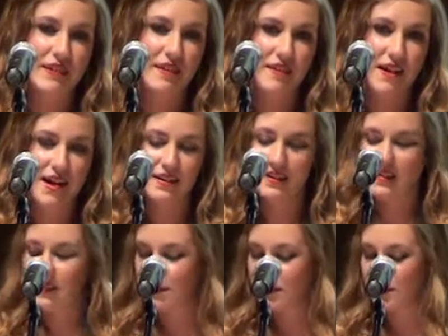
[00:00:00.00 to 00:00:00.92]
that a lot.
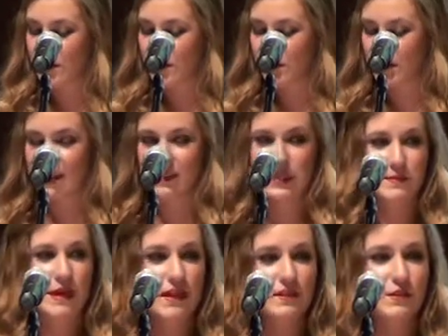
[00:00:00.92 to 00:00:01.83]
So reading
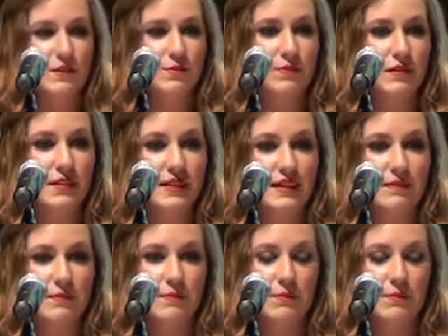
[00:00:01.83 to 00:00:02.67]
this passage really